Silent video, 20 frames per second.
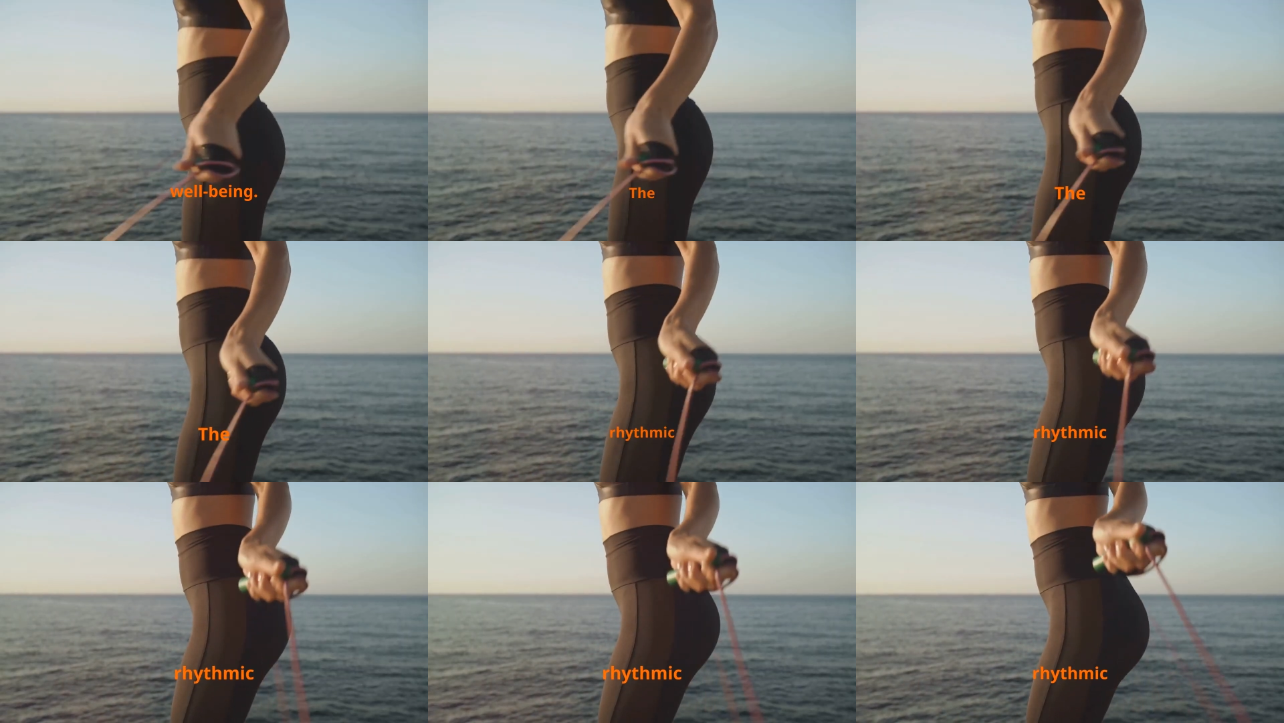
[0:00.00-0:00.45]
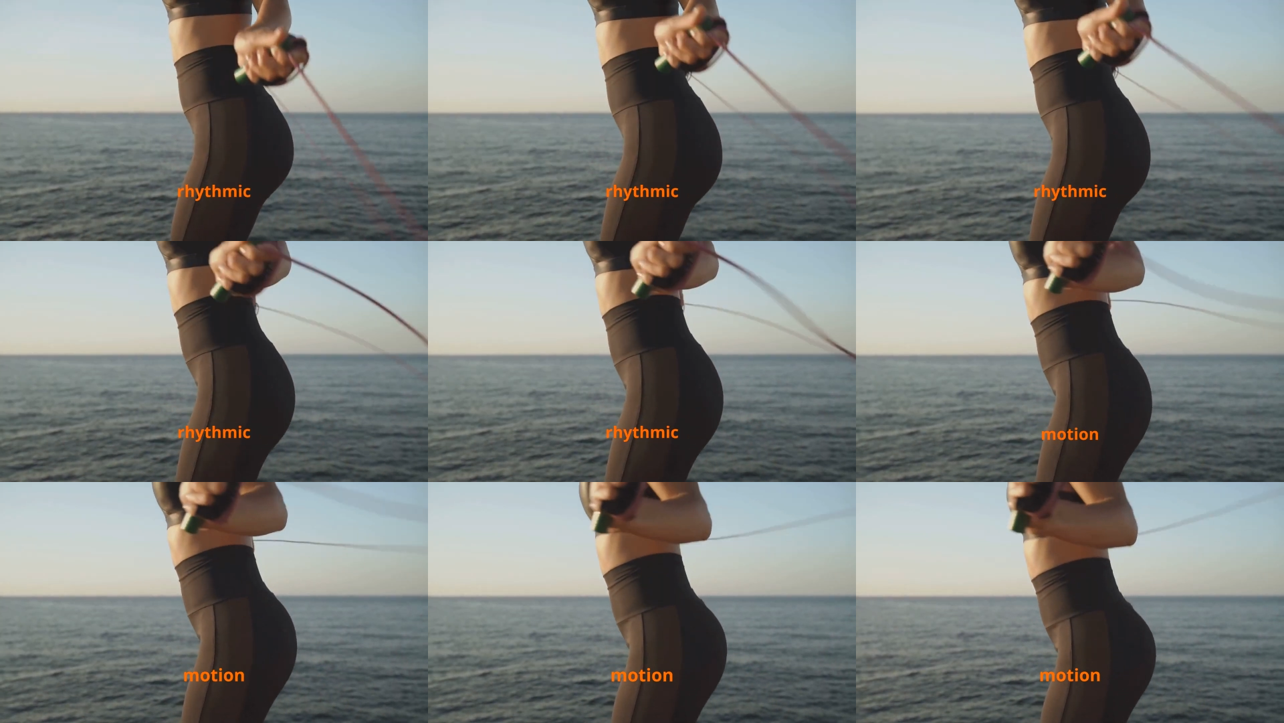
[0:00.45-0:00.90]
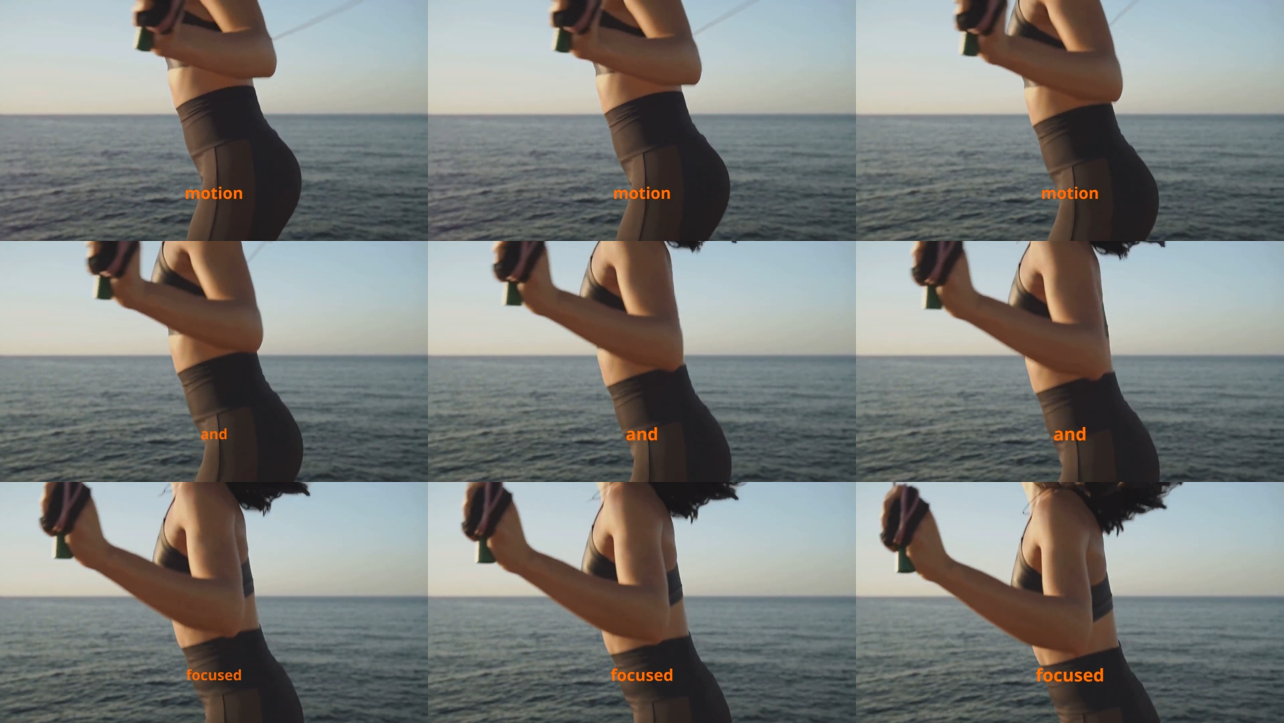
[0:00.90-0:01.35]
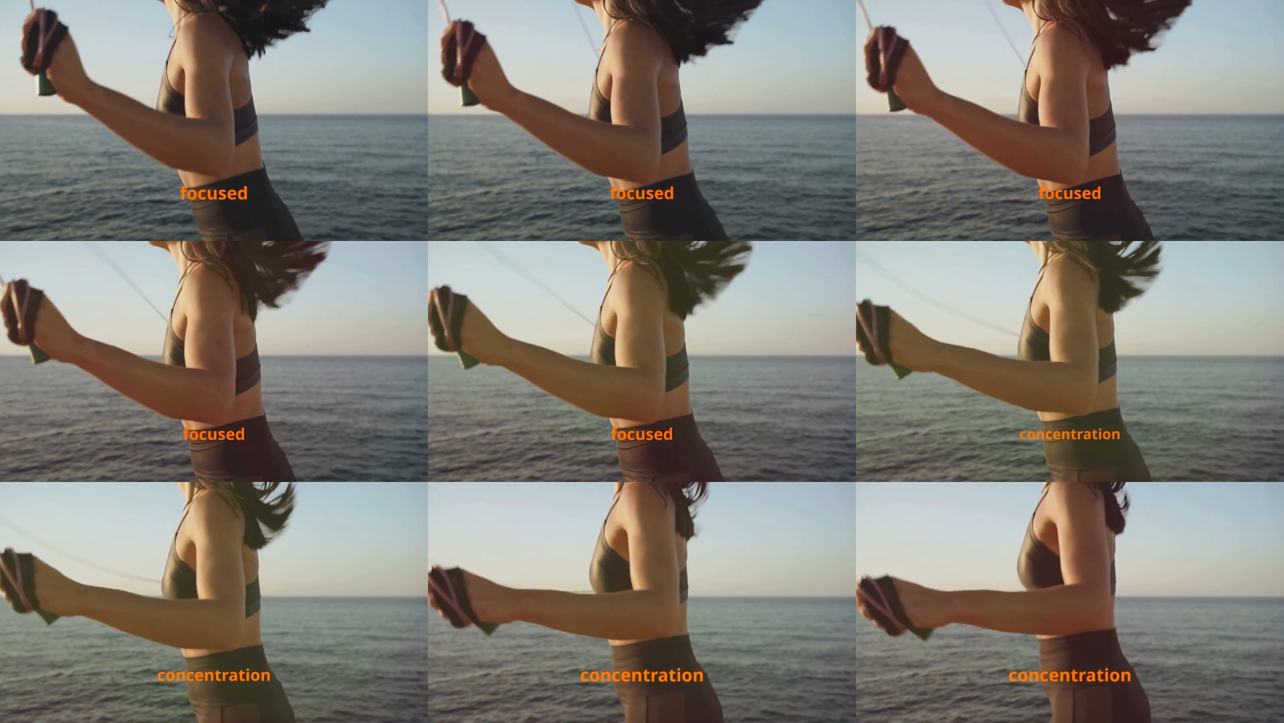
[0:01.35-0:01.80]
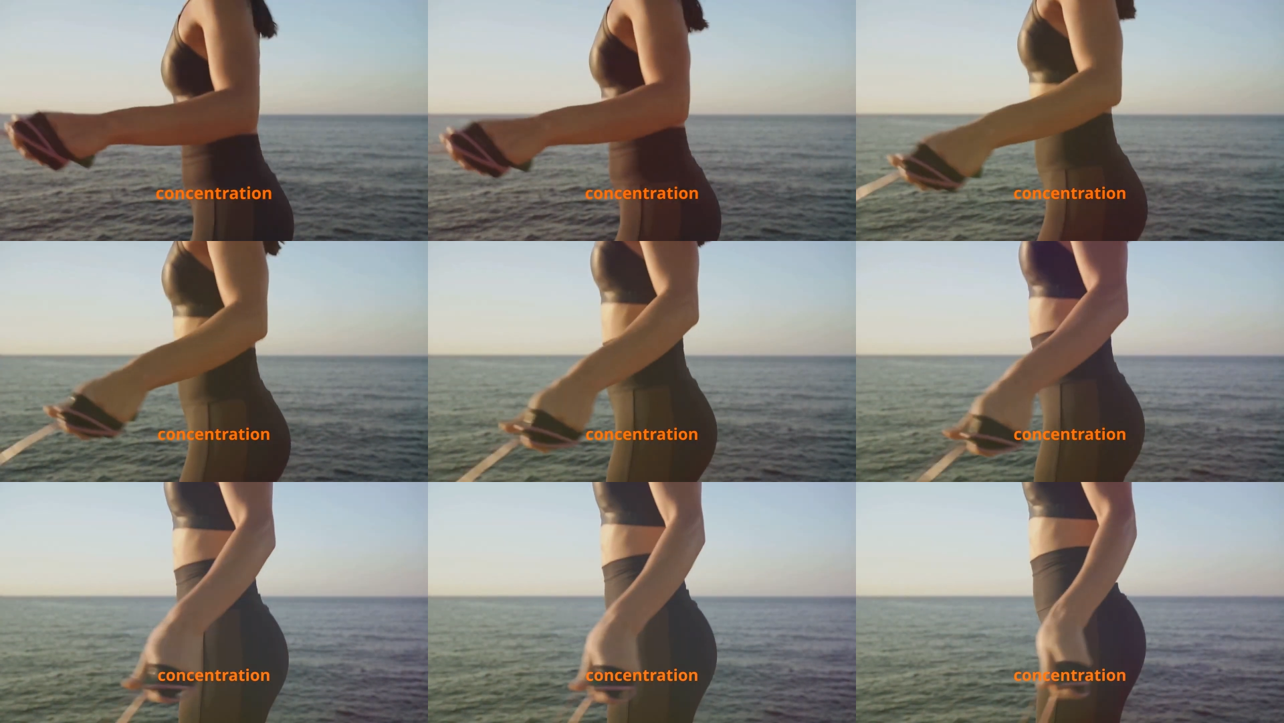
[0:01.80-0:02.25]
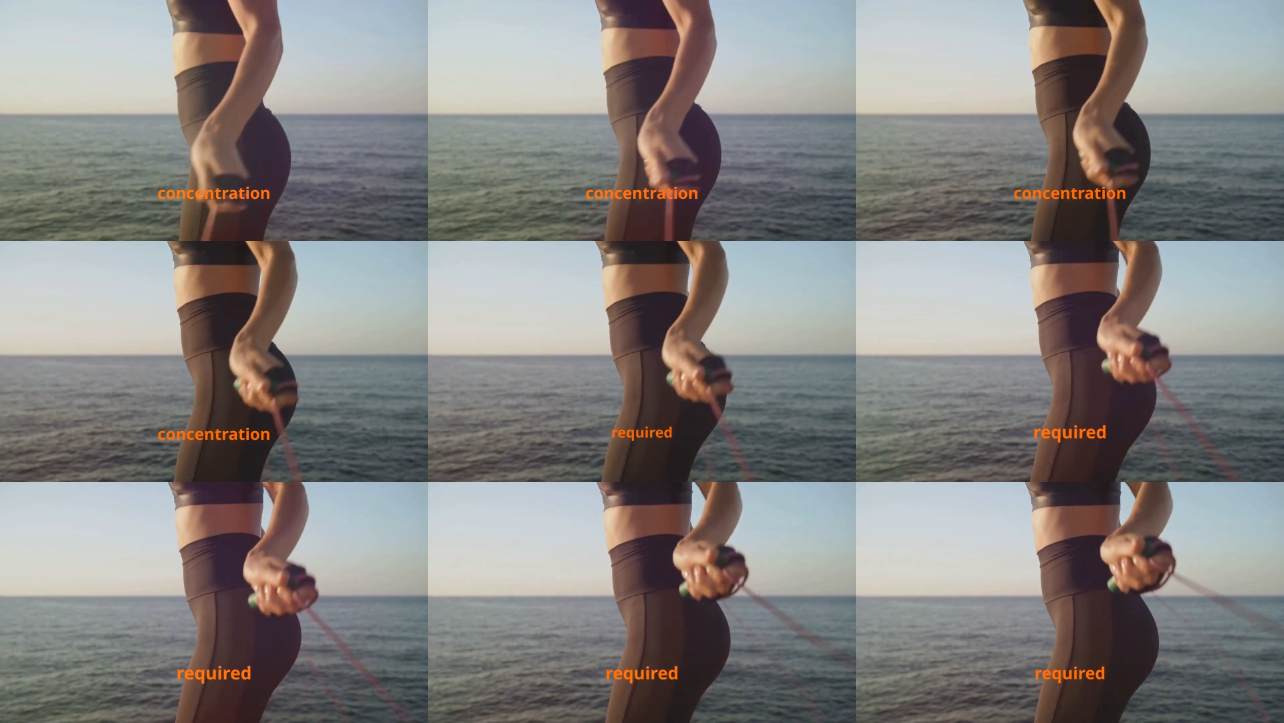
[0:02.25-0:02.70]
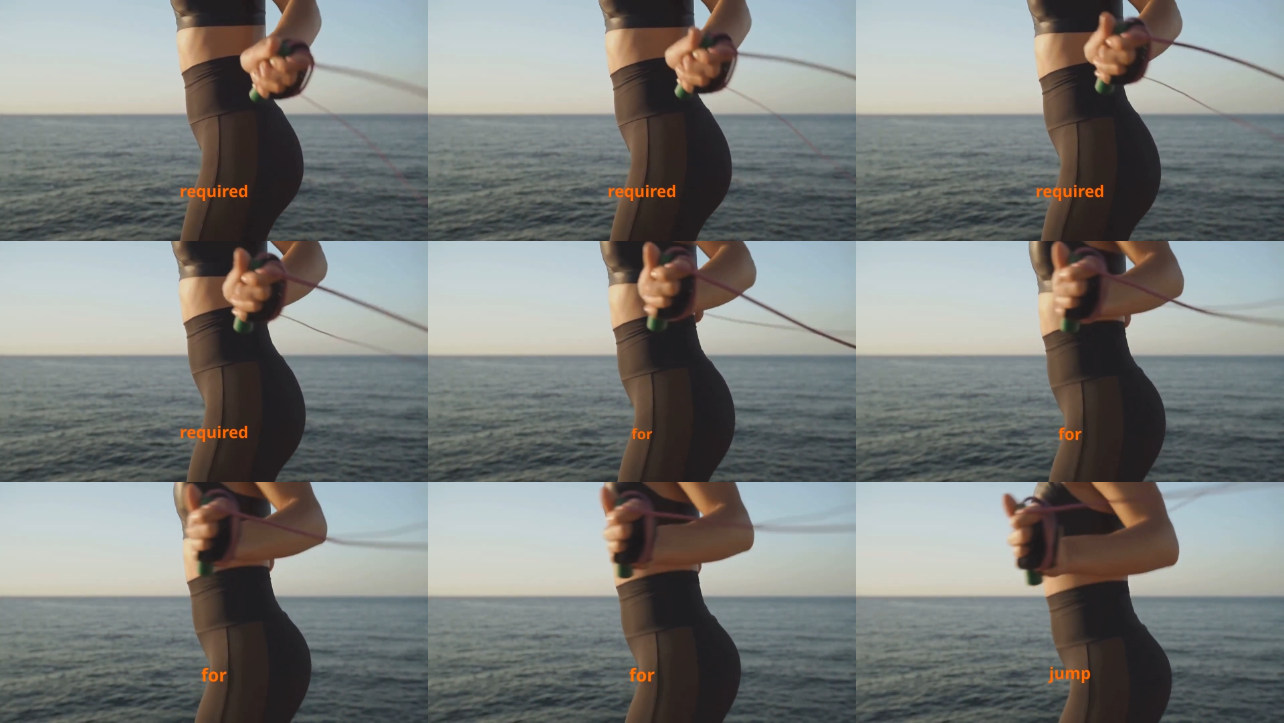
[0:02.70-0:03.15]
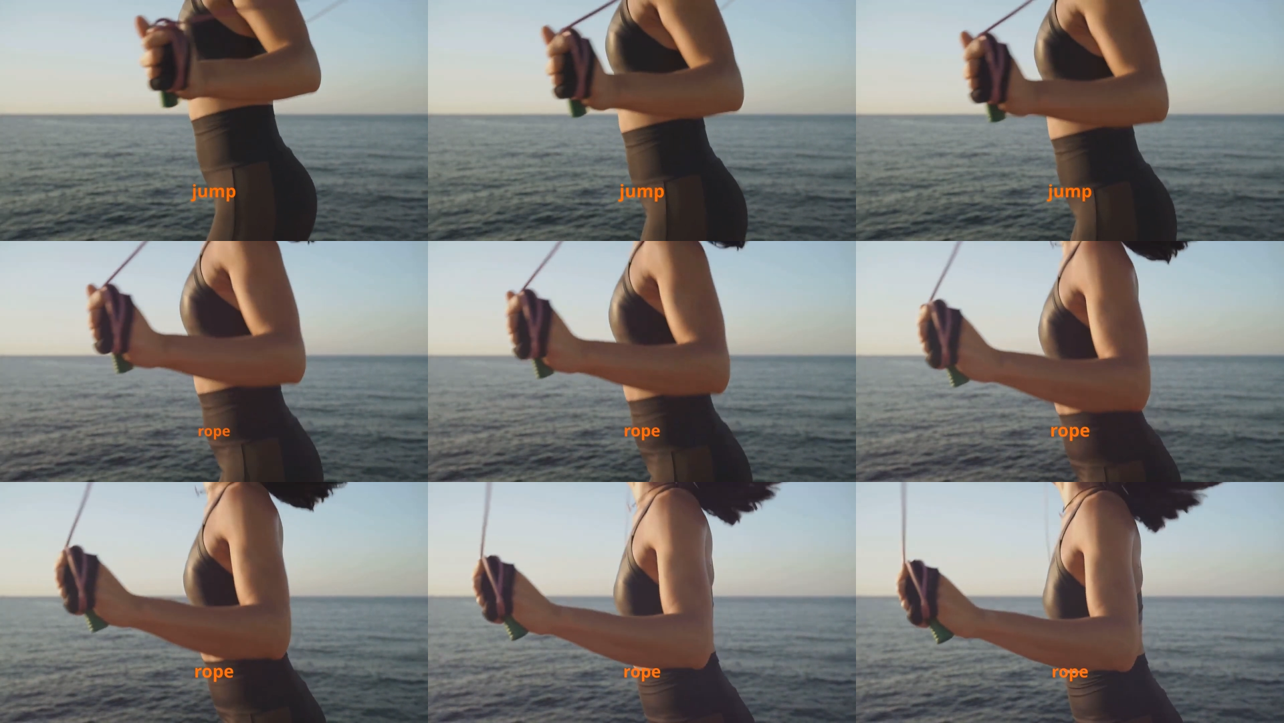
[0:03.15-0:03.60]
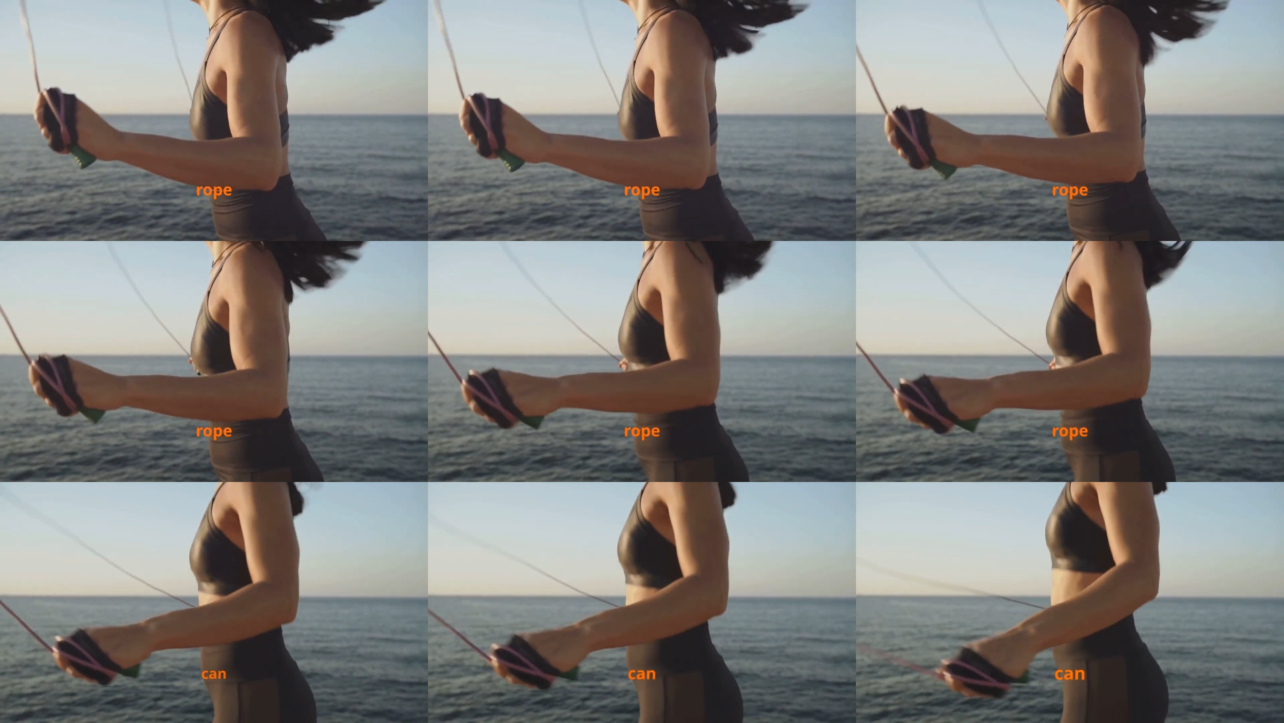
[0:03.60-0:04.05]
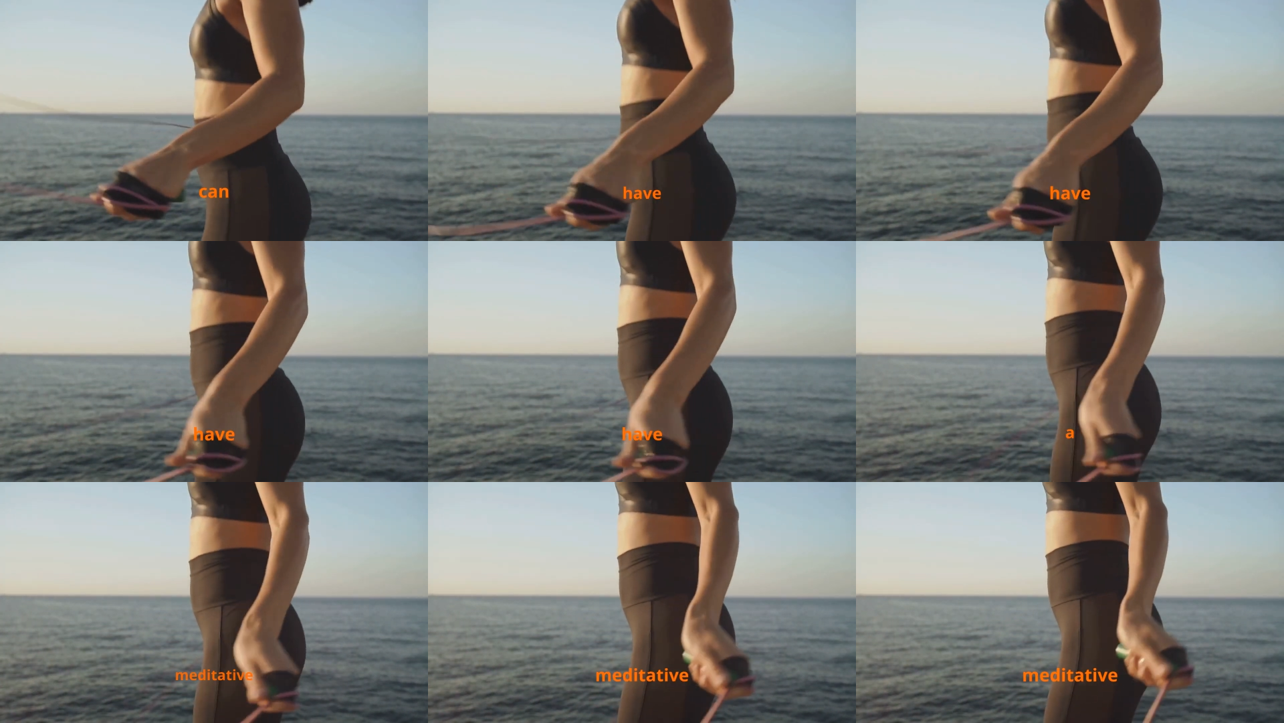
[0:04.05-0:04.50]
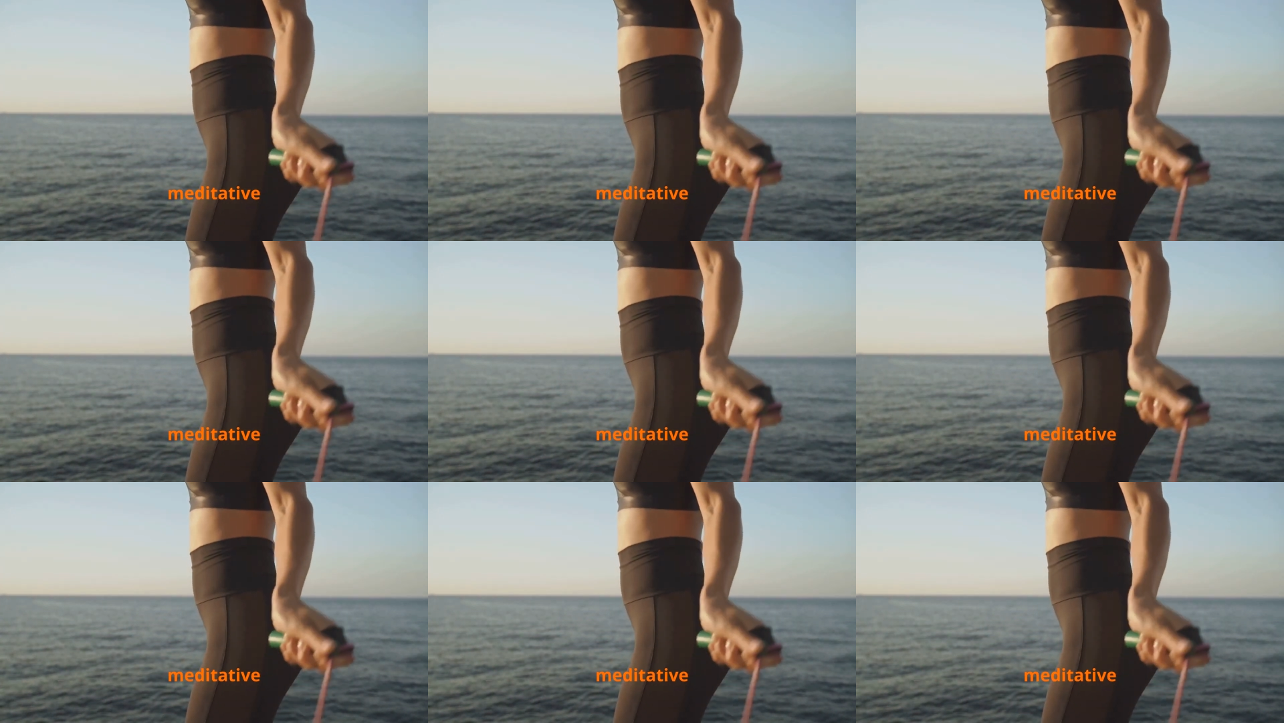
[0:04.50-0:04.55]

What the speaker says: (no speaker visible)